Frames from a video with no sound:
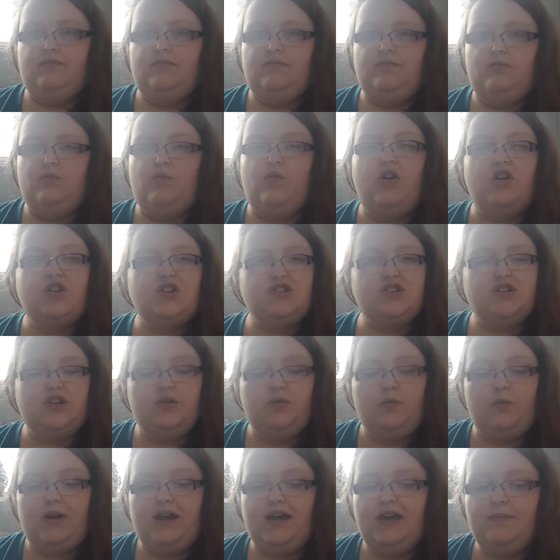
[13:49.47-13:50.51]
wash it
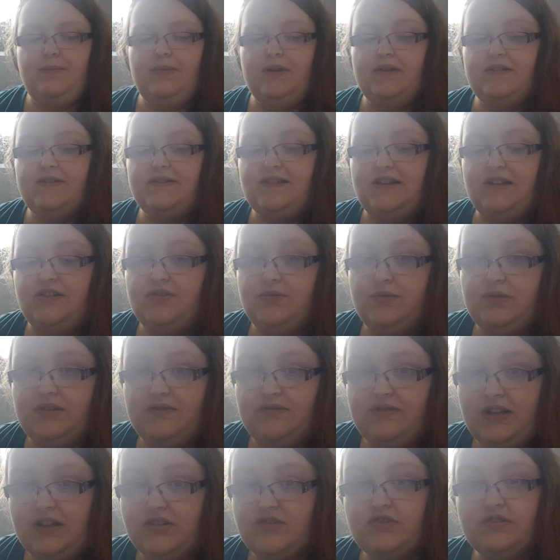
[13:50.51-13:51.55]
away, because I do
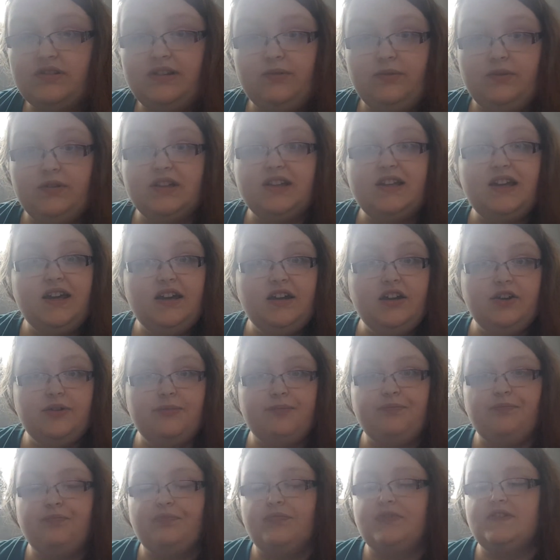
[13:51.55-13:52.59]
have naturally oily hair.
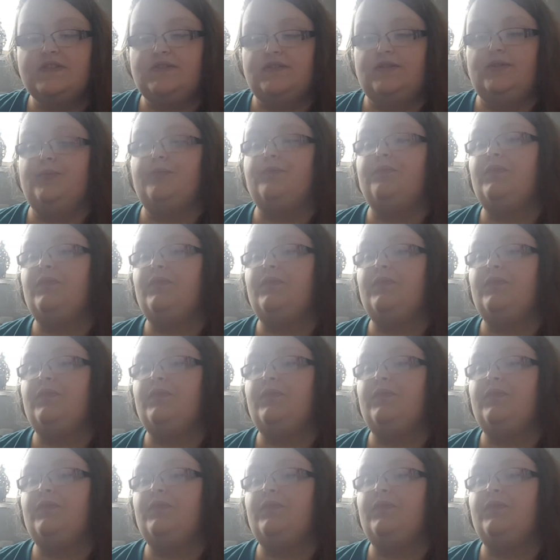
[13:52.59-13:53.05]
So,